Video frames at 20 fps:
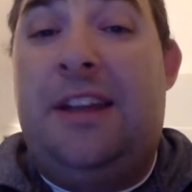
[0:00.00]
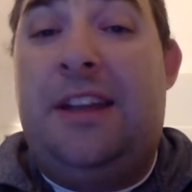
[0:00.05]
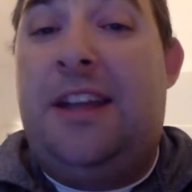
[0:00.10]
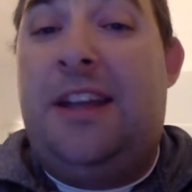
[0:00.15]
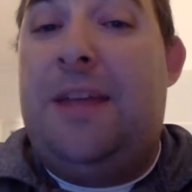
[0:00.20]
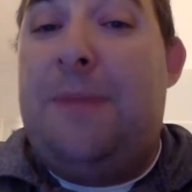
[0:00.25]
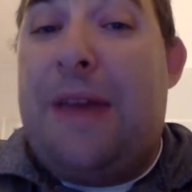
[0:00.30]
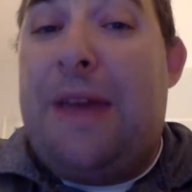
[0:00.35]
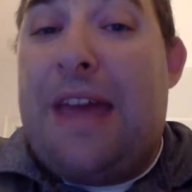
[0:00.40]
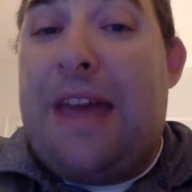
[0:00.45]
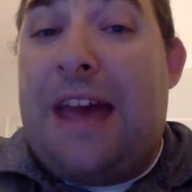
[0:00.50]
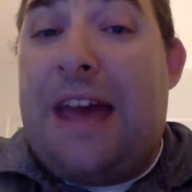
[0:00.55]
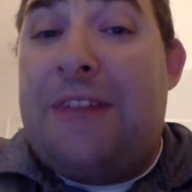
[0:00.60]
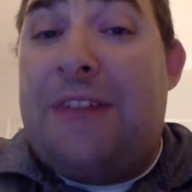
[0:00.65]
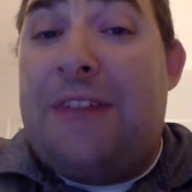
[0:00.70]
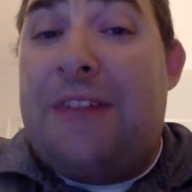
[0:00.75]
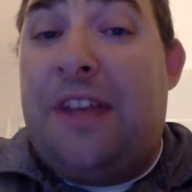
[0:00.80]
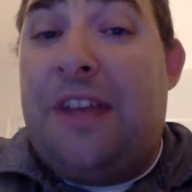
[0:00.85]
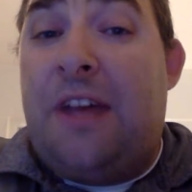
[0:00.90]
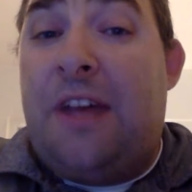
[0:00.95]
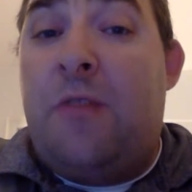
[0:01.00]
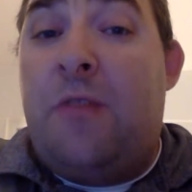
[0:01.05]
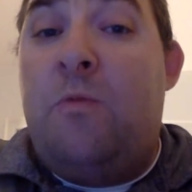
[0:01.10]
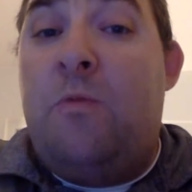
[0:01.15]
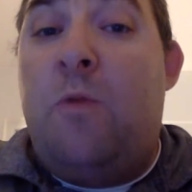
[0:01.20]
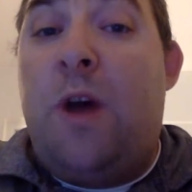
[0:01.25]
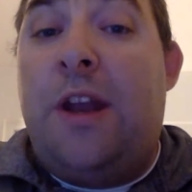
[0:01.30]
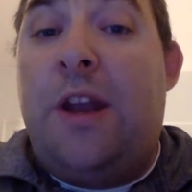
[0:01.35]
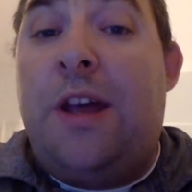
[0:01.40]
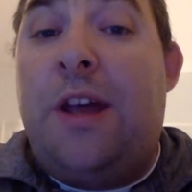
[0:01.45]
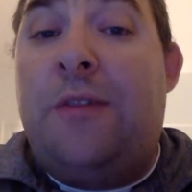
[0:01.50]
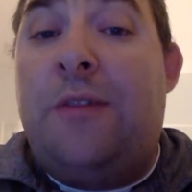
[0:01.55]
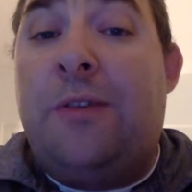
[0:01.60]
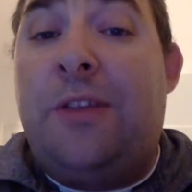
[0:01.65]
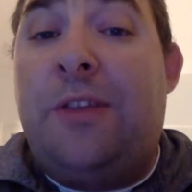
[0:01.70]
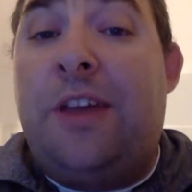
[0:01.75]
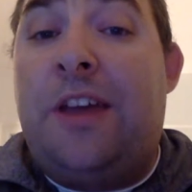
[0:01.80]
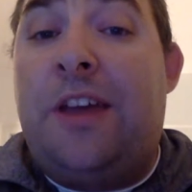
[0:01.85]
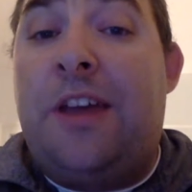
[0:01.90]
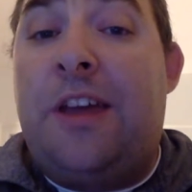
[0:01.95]
And they may have to get
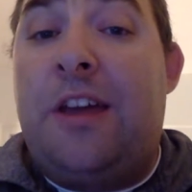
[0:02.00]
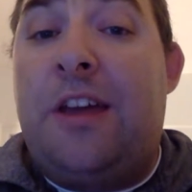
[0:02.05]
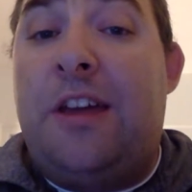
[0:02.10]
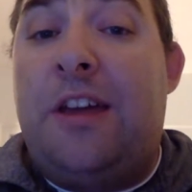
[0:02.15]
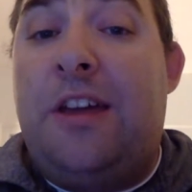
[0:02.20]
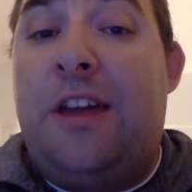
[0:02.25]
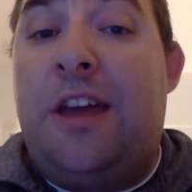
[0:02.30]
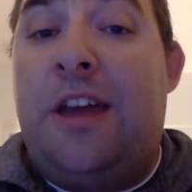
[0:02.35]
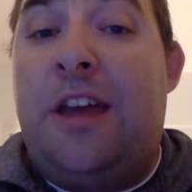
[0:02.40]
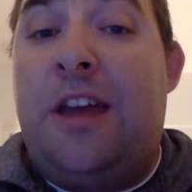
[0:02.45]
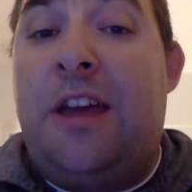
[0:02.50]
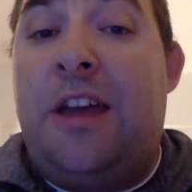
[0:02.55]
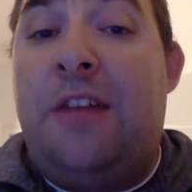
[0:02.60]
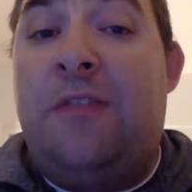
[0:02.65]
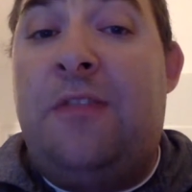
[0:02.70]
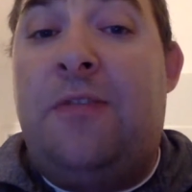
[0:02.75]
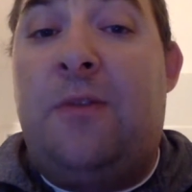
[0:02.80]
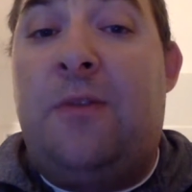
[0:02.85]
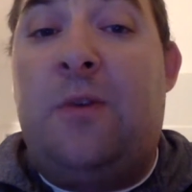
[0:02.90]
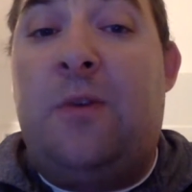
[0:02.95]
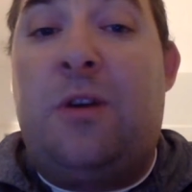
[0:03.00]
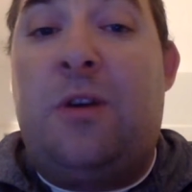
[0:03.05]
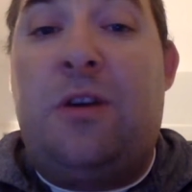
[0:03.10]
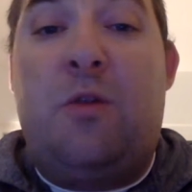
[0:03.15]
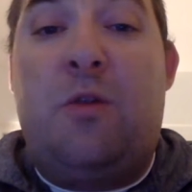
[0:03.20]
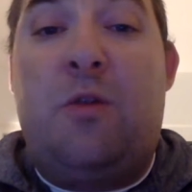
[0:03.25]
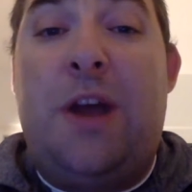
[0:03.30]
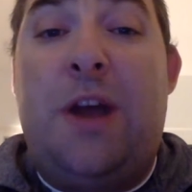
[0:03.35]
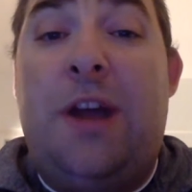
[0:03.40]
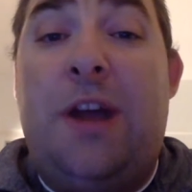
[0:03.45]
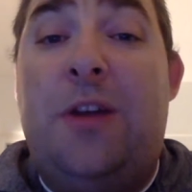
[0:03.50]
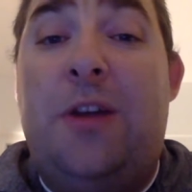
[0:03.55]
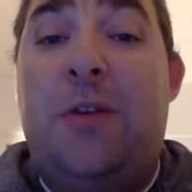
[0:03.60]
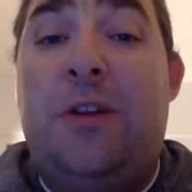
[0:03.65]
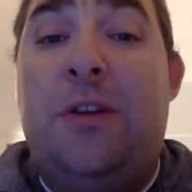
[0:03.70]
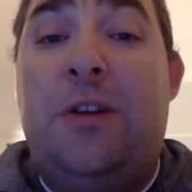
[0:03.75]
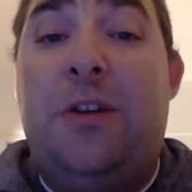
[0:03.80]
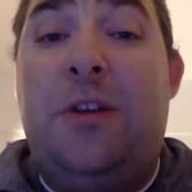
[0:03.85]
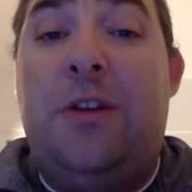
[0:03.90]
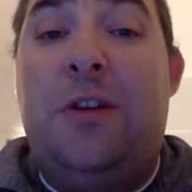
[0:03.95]
whatever they can get for Cueto
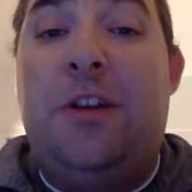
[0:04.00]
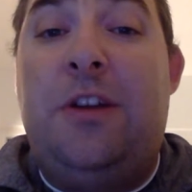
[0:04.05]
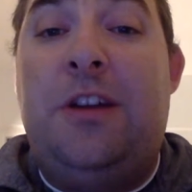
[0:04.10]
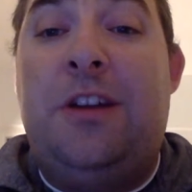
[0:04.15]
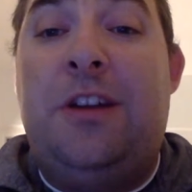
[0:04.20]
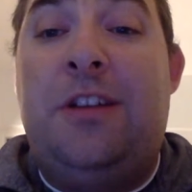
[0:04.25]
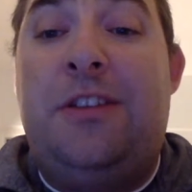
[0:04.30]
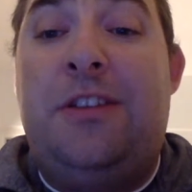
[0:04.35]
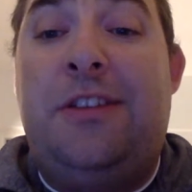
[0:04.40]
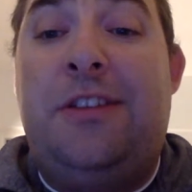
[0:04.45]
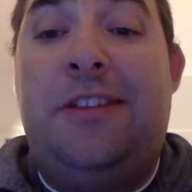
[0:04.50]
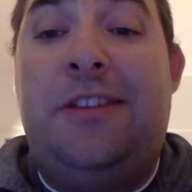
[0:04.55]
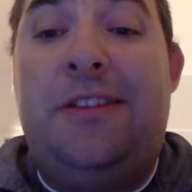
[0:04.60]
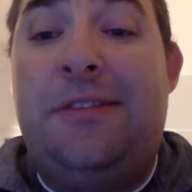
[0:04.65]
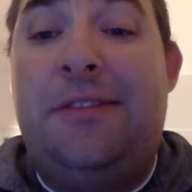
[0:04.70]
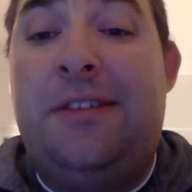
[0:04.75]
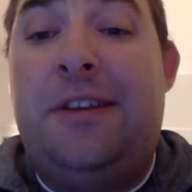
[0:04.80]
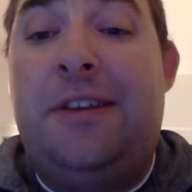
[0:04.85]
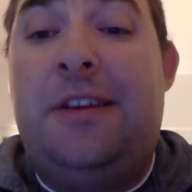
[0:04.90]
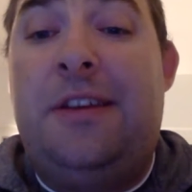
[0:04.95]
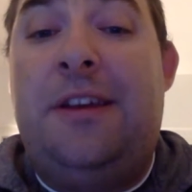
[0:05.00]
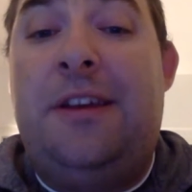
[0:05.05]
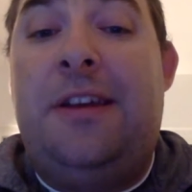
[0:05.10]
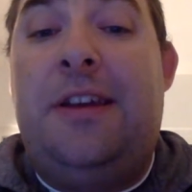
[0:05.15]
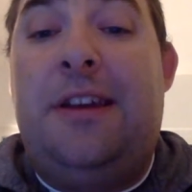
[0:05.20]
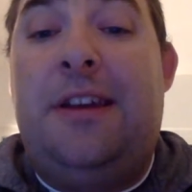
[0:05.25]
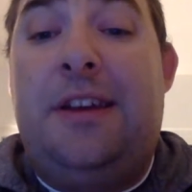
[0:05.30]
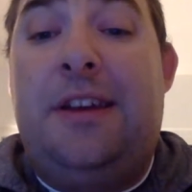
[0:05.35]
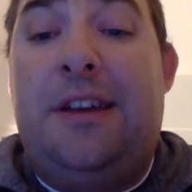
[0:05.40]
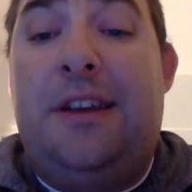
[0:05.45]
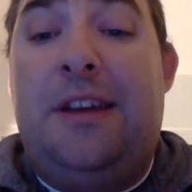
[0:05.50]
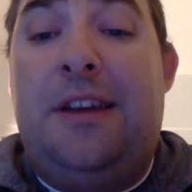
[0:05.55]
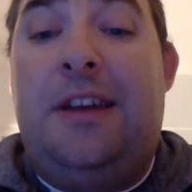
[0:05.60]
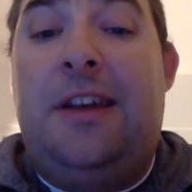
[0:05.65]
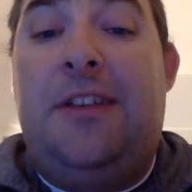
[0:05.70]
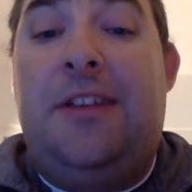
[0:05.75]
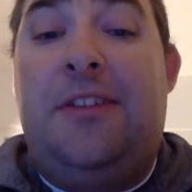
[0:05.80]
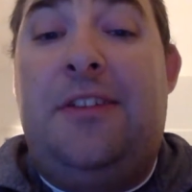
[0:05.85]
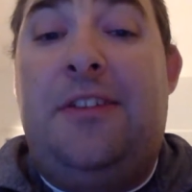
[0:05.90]
and Nunez. It's